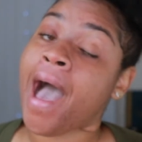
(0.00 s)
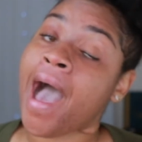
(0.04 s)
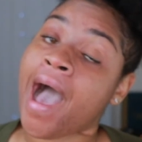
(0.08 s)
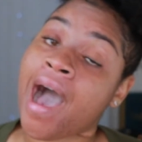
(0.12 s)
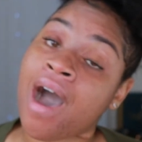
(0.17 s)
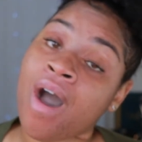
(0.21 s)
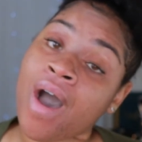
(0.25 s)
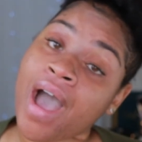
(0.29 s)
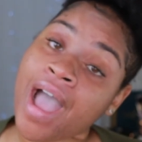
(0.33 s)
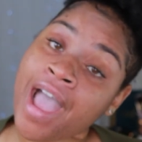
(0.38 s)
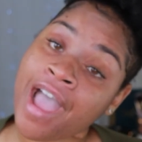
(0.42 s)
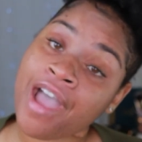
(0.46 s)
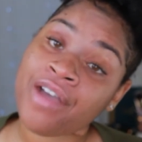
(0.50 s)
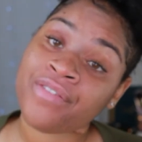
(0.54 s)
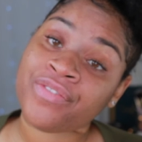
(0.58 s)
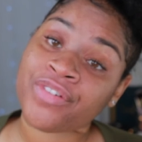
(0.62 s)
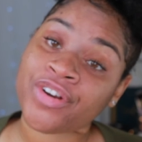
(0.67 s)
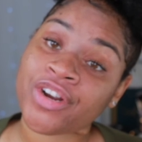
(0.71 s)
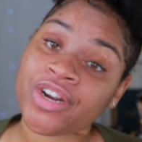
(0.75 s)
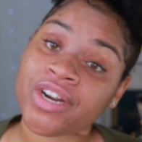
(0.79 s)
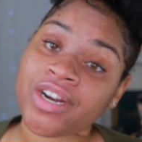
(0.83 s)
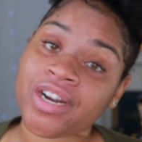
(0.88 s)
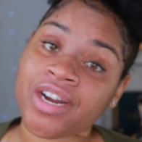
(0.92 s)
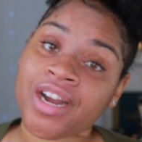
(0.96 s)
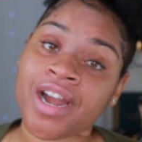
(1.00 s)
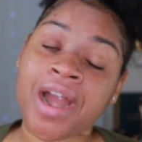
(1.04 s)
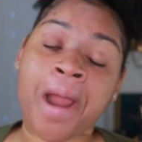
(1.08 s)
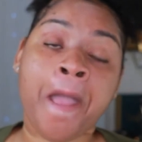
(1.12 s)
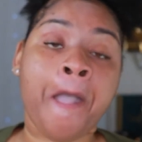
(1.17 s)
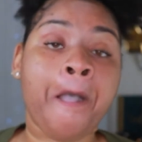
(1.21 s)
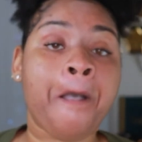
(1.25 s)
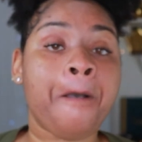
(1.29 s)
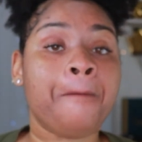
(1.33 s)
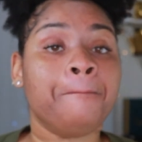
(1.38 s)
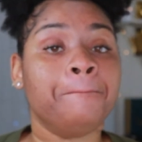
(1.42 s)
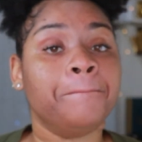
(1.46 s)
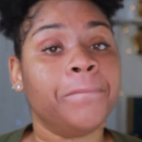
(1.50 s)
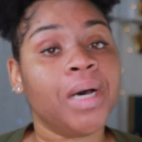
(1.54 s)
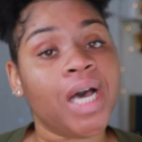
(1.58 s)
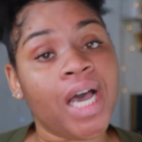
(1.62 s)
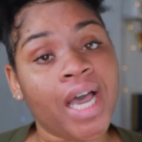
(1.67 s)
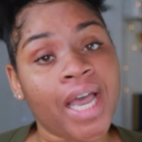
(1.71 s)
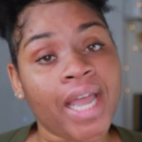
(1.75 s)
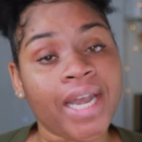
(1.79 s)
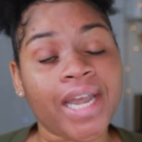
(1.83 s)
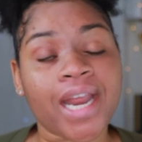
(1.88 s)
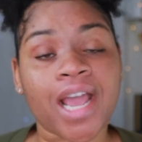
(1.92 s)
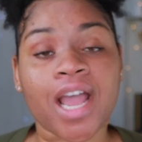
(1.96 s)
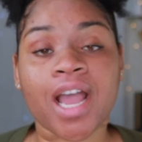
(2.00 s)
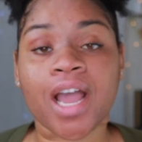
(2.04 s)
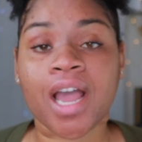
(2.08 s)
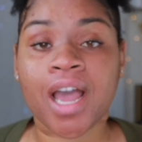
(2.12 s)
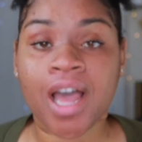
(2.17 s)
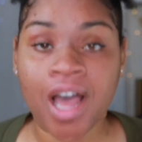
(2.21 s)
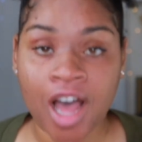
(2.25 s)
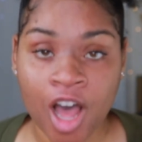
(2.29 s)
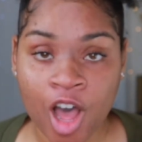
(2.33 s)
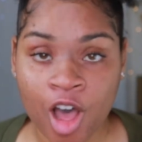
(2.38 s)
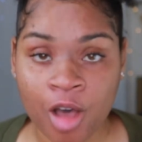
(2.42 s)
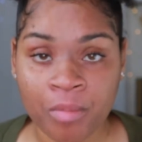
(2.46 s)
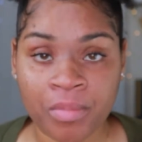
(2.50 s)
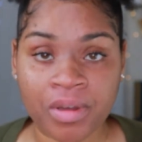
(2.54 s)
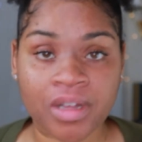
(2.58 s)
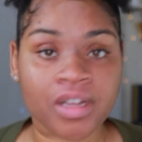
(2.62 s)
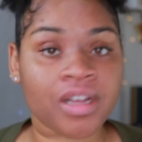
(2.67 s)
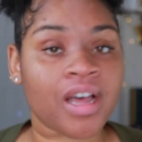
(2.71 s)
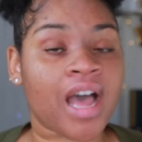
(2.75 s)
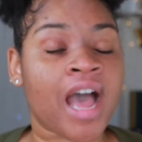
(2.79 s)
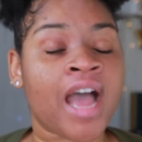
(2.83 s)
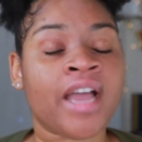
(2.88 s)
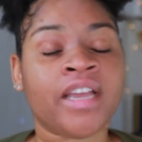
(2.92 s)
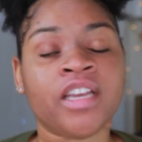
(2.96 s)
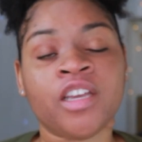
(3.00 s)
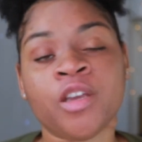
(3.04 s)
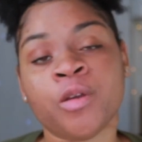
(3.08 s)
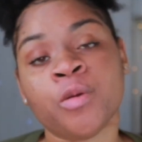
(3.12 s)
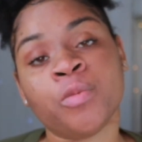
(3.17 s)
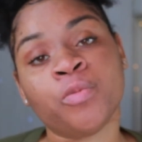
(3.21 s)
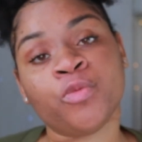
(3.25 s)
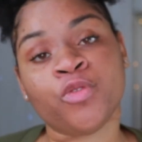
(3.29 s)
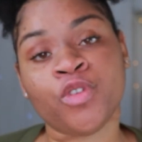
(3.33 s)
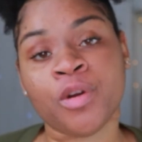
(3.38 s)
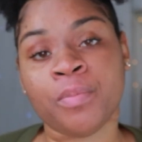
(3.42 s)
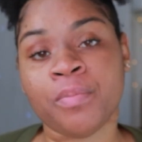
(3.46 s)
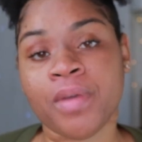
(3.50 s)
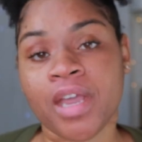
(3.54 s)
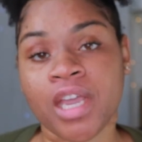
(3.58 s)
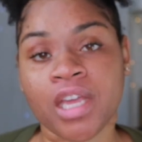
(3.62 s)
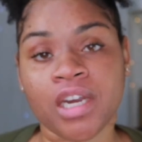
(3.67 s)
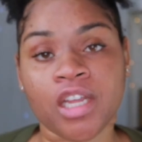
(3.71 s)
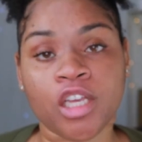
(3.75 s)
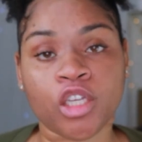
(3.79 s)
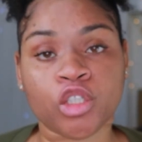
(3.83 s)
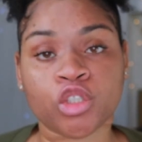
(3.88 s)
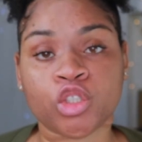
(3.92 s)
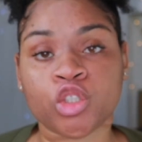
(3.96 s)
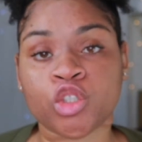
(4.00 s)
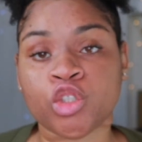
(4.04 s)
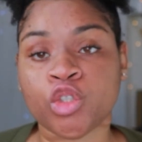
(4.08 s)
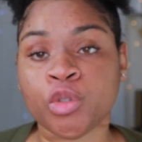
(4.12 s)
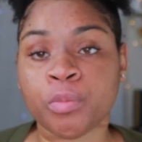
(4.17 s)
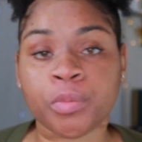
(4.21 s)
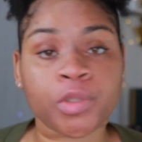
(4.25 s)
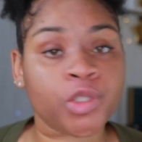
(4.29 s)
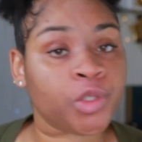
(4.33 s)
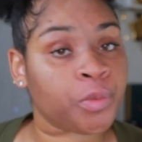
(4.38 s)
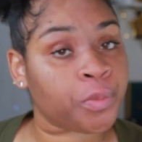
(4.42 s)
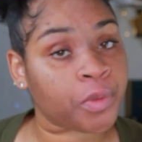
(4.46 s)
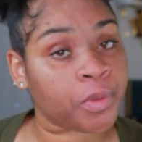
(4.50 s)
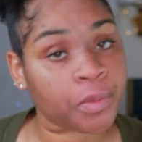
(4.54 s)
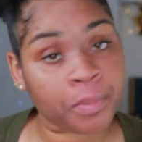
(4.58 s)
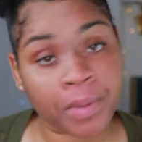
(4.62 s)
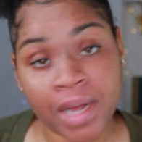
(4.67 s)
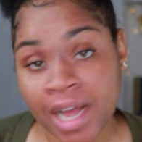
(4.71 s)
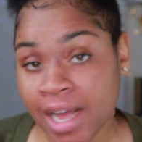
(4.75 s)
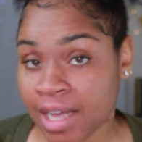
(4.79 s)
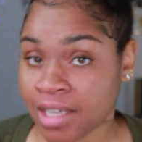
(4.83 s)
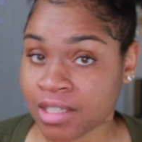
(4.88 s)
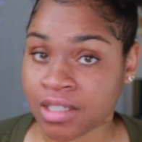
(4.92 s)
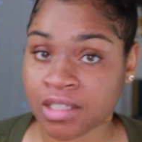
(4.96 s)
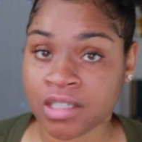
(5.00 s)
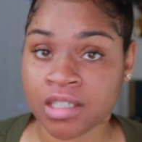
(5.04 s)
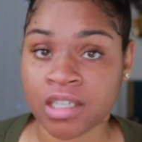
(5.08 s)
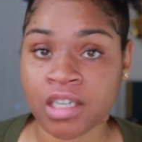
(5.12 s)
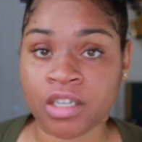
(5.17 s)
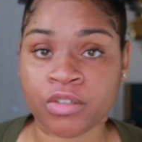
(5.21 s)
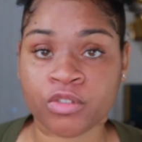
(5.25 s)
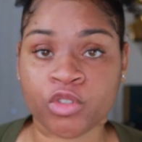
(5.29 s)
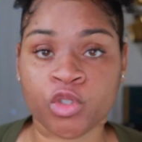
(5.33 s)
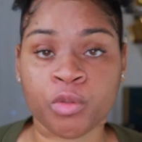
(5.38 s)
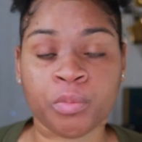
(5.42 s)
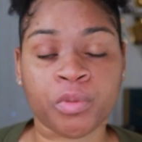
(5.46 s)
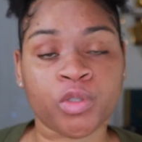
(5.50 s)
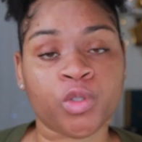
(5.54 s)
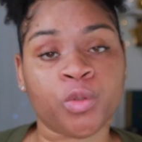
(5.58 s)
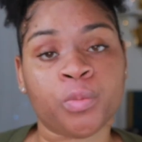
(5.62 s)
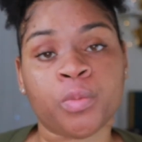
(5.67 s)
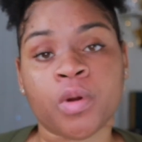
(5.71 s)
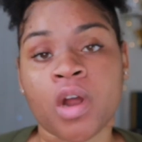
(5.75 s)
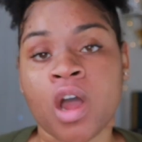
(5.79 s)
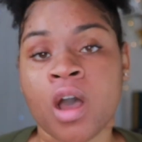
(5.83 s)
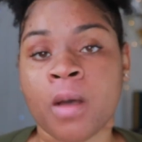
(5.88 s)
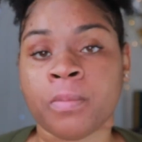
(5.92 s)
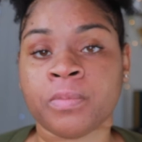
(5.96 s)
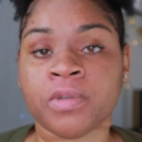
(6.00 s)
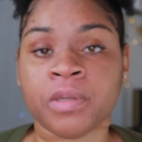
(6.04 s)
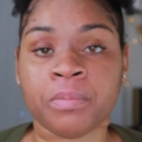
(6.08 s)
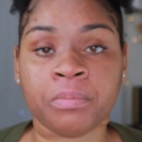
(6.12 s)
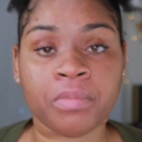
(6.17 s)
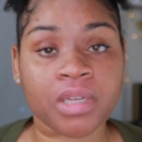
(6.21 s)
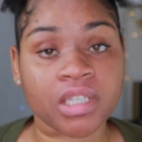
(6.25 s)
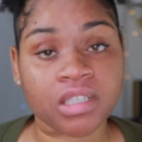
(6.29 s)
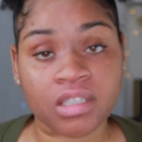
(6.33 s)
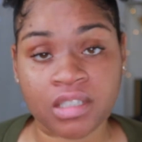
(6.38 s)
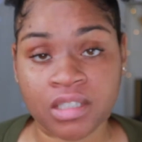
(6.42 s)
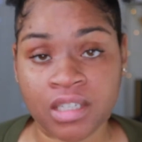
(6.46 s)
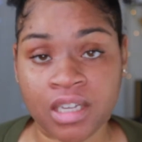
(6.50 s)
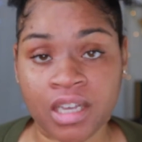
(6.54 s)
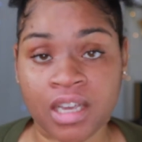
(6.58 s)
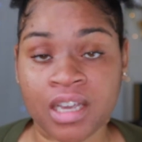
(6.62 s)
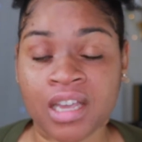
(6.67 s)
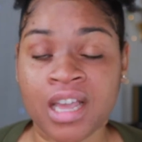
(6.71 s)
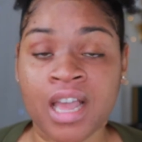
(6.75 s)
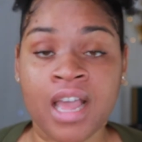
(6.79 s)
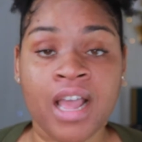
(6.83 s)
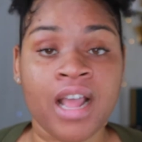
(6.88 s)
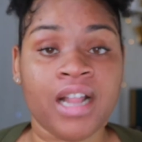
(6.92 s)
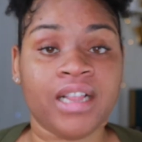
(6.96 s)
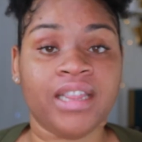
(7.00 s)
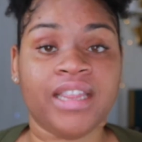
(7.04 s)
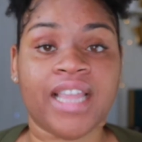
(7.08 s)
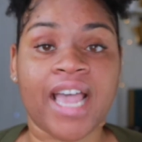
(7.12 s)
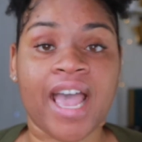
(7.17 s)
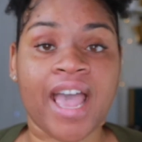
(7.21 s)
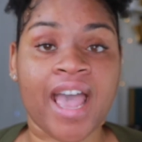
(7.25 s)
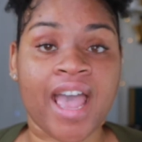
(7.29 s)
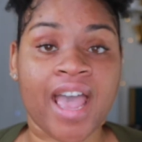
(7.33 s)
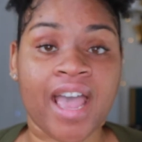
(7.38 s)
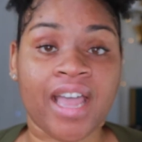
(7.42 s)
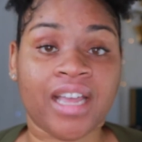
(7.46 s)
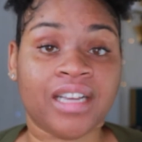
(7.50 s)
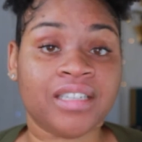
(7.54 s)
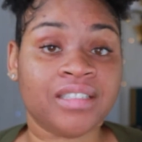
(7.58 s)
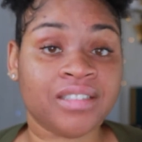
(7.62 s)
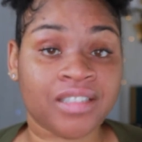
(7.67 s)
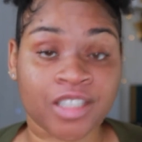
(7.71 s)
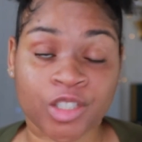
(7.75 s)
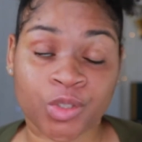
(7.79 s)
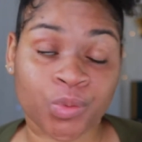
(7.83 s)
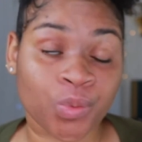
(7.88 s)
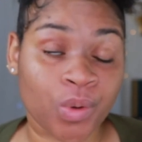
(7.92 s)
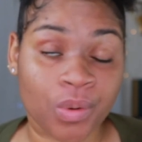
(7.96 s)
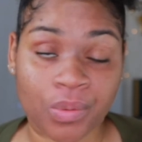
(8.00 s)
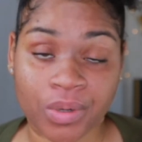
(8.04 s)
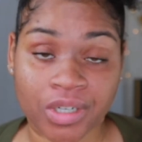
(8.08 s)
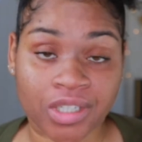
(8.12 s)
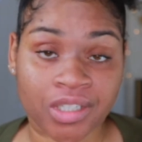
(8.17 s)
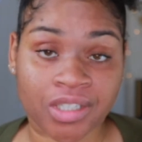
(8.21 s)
However, I am remaining super duper positive, super duper optimistic that this will work.